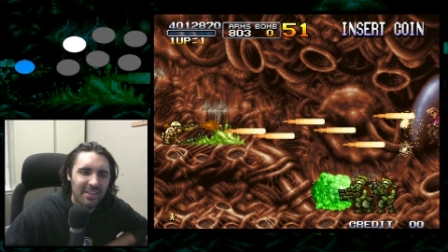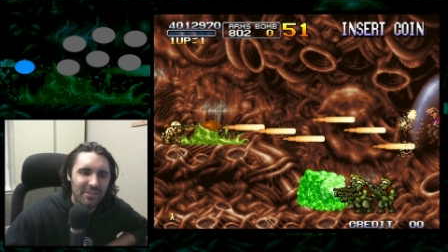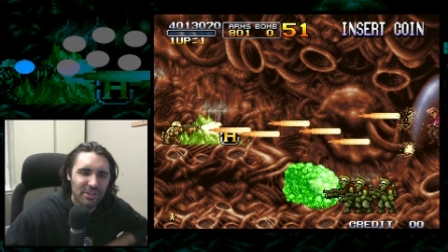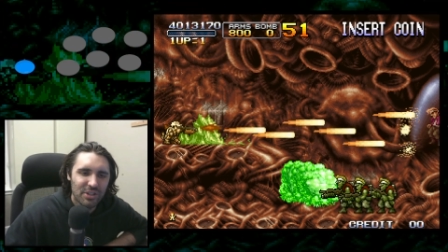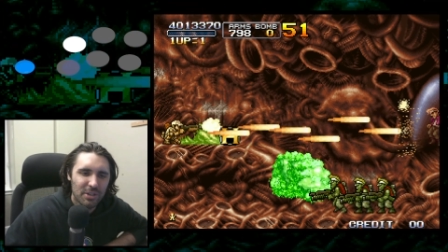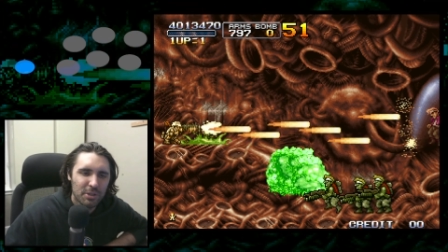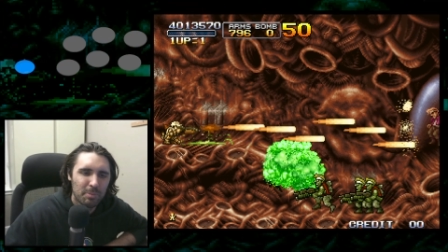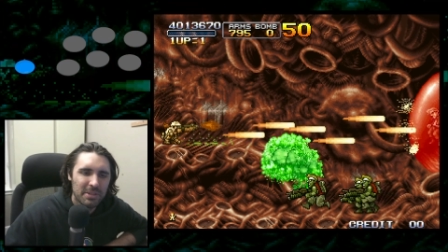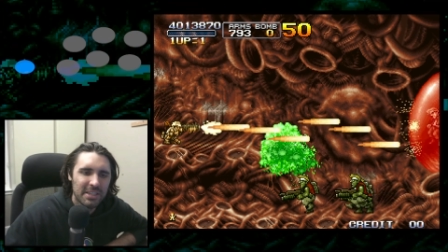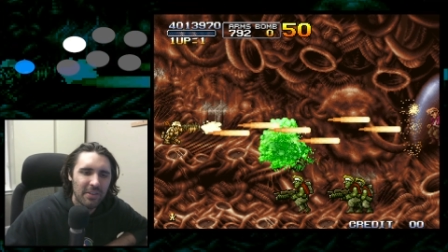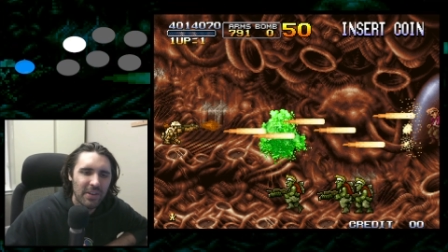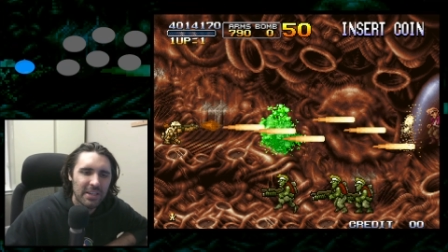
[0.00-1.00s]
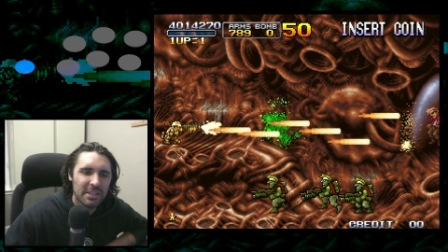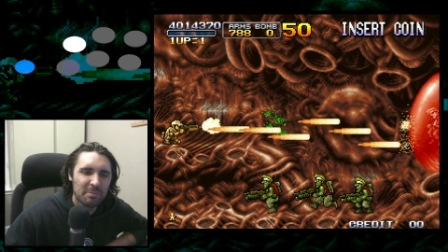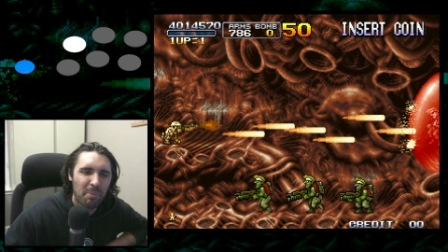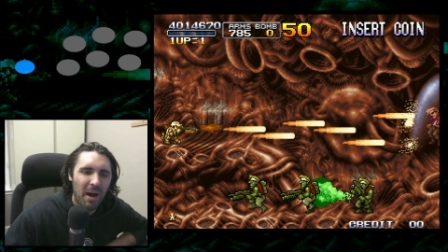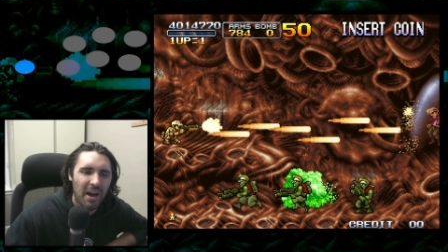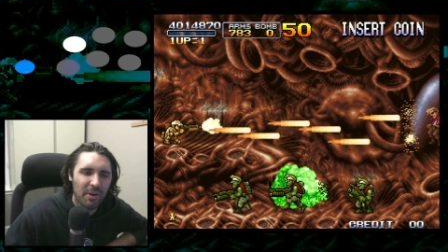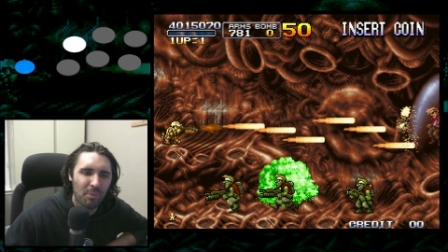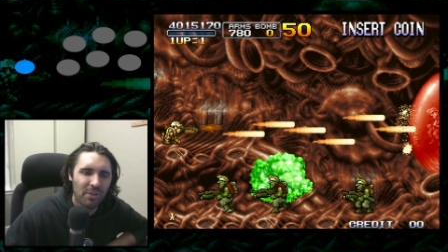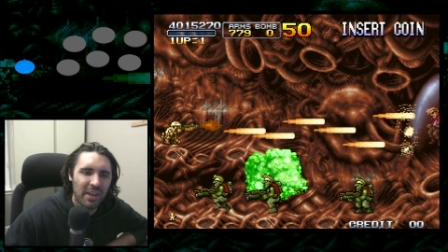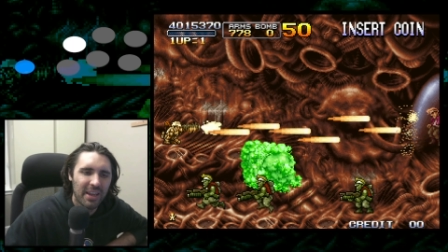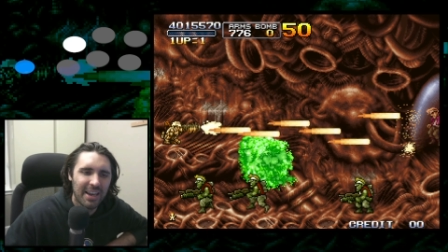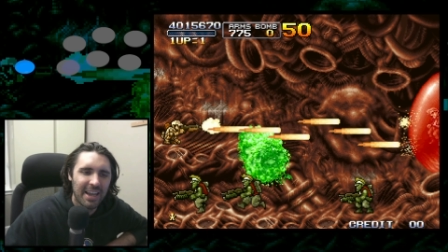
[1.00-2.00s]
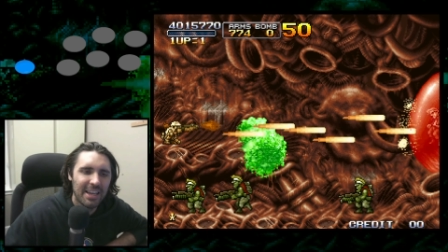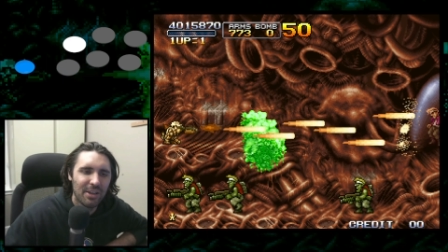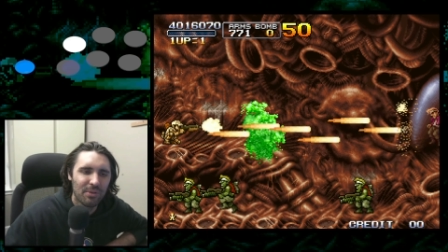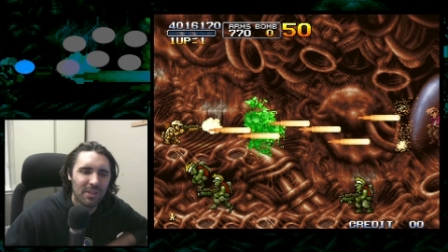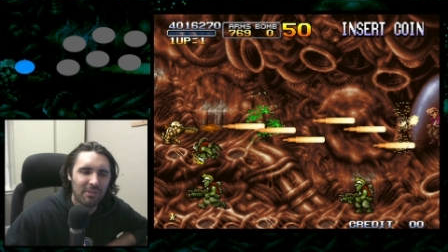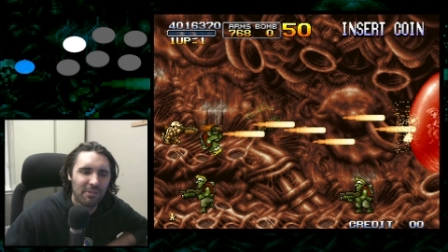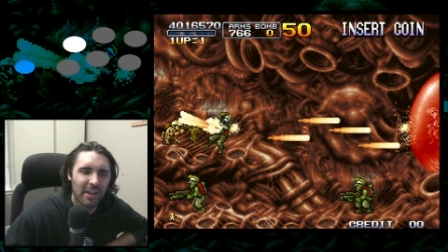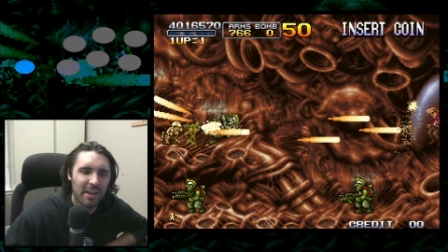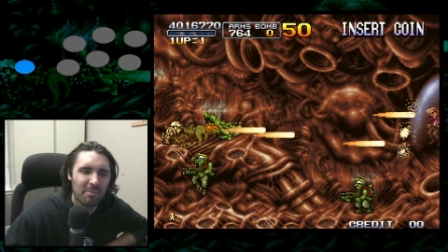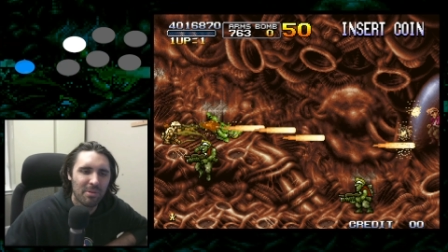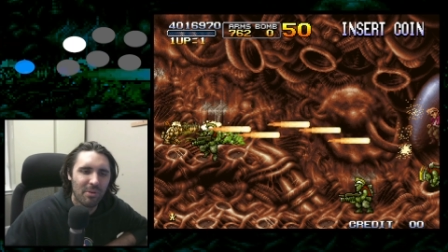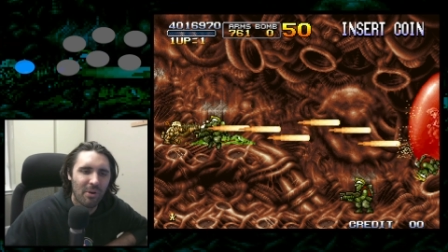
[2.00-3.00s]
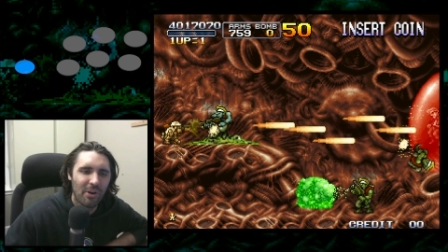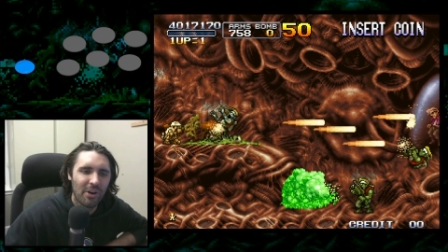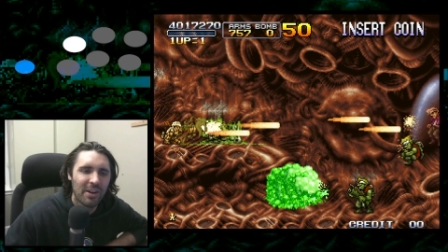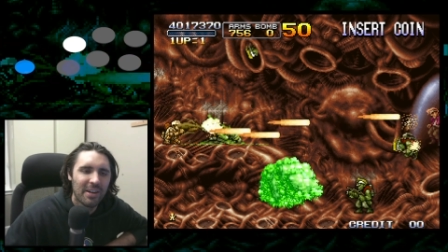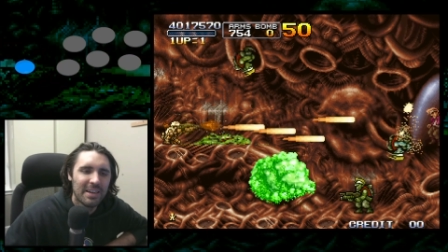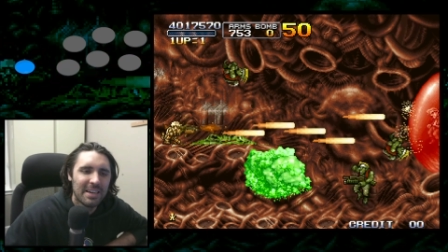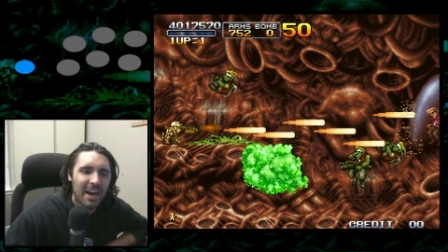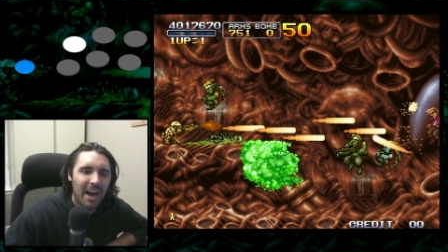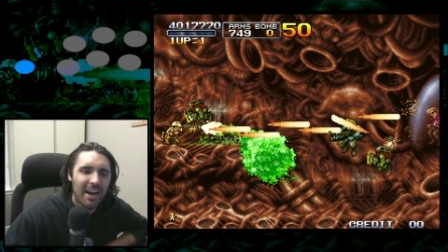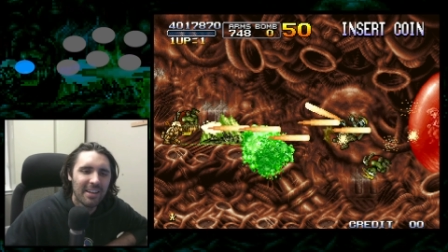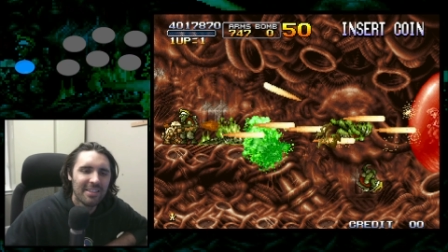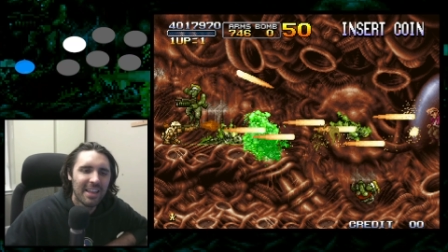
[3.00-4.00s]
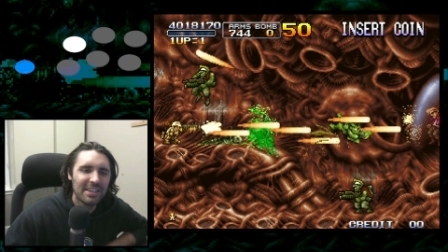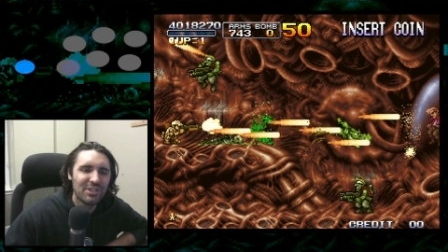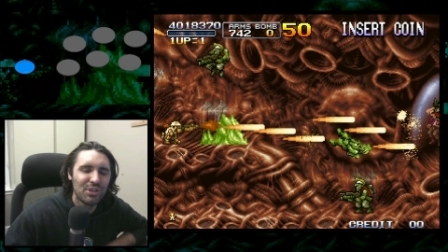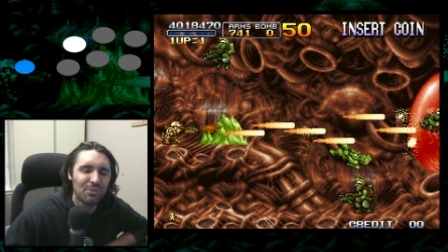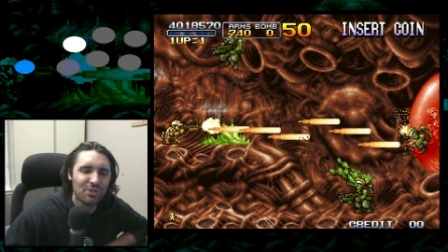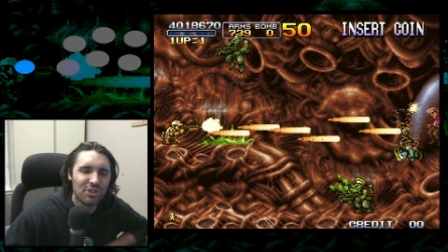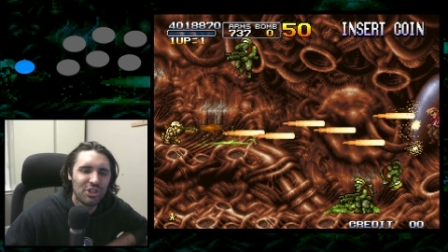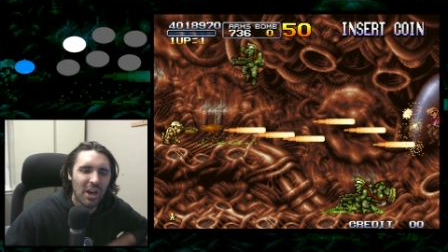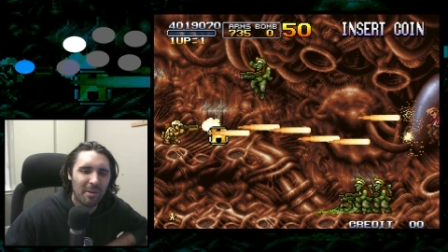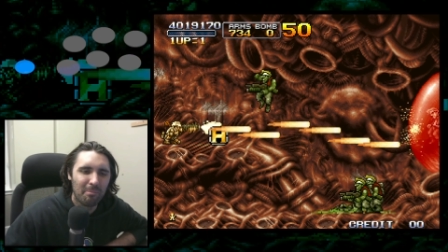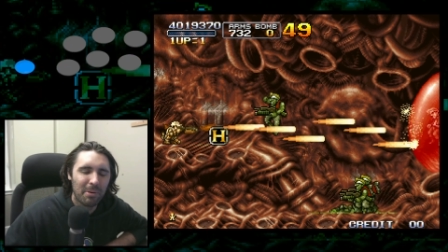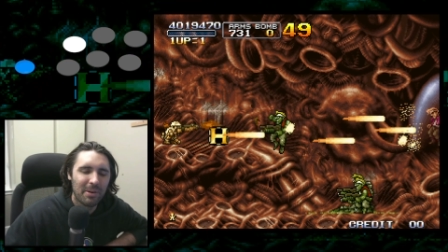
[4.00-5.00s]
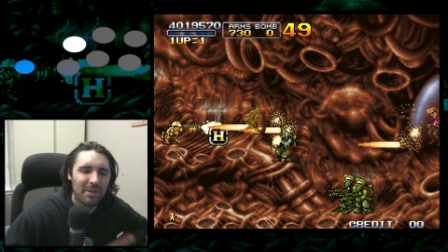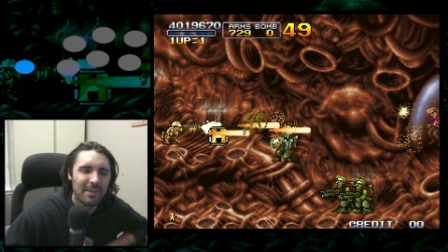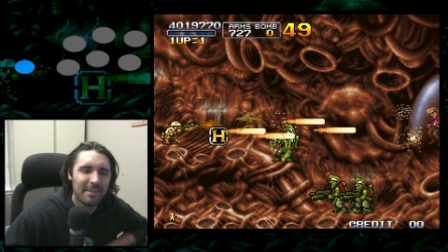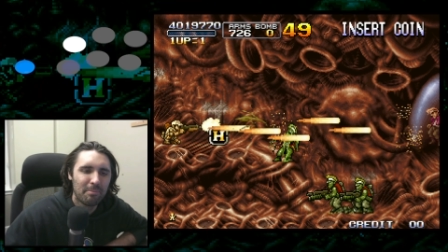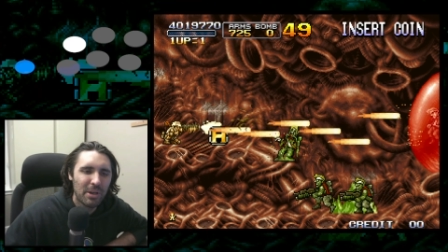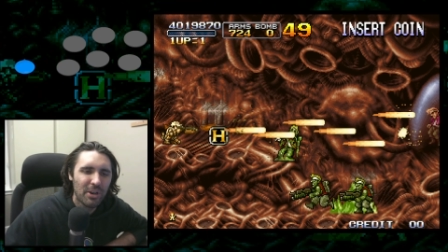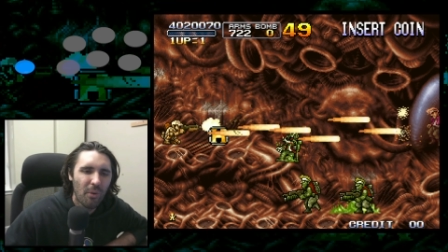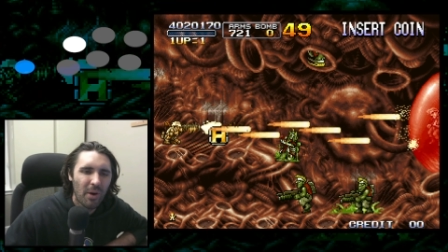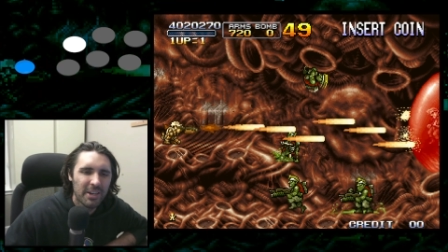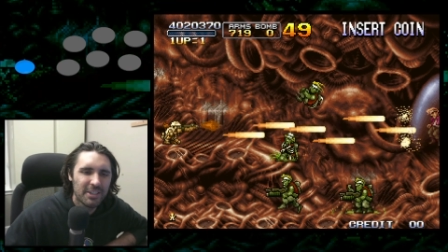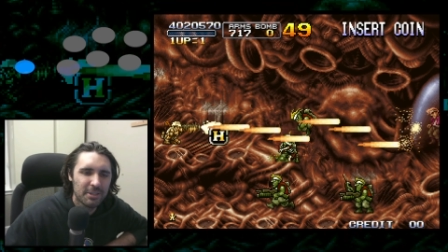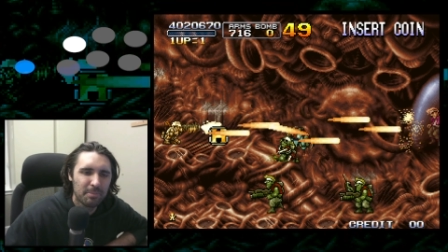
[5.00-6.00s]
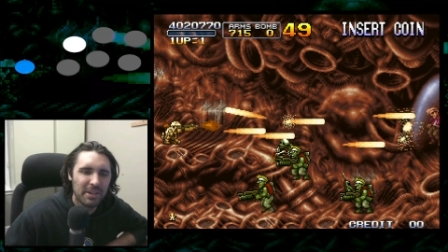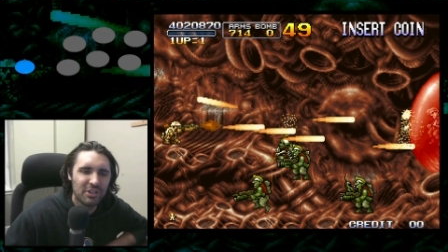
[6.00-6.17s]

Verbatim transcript: there's a specific spot where they can hit you with a flamethrower unless you jump. But you don't want to just be